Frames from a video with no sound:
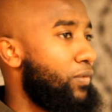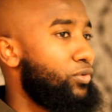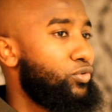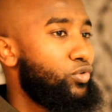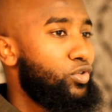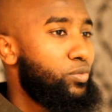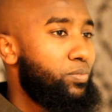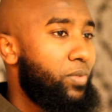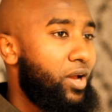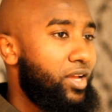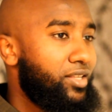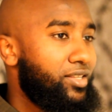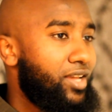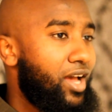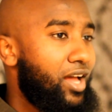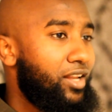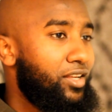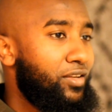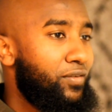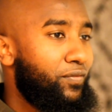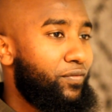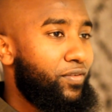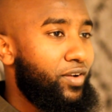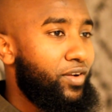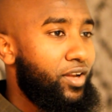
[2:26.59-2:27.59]
I was with my
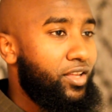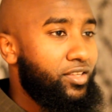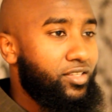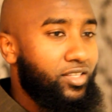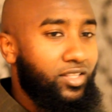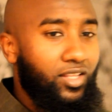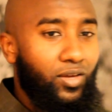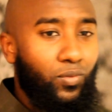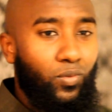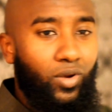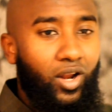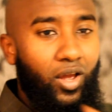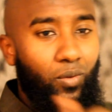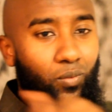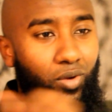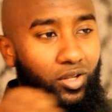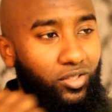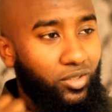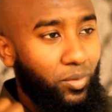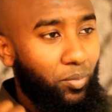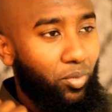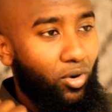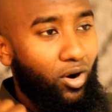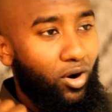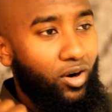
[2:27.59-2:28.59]
Italian friends, and then when I
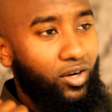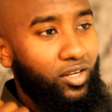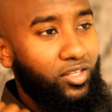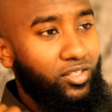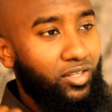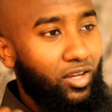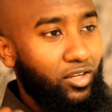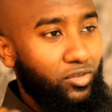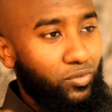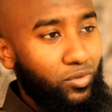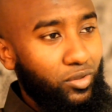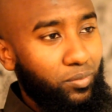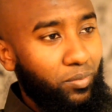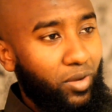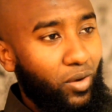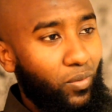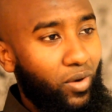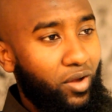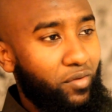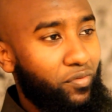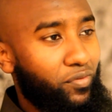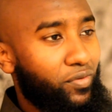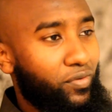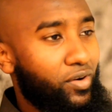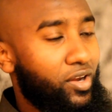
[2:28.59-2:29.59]
went to parties, I was with
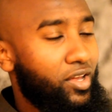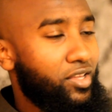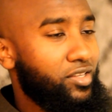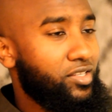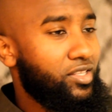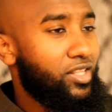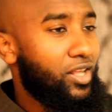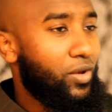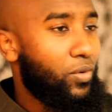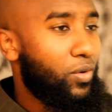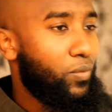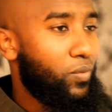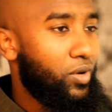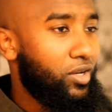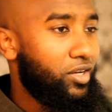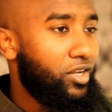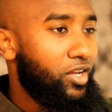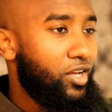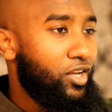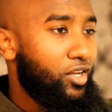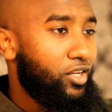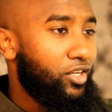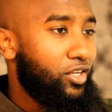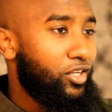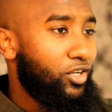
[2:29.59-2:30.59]
my white friends, and now I went,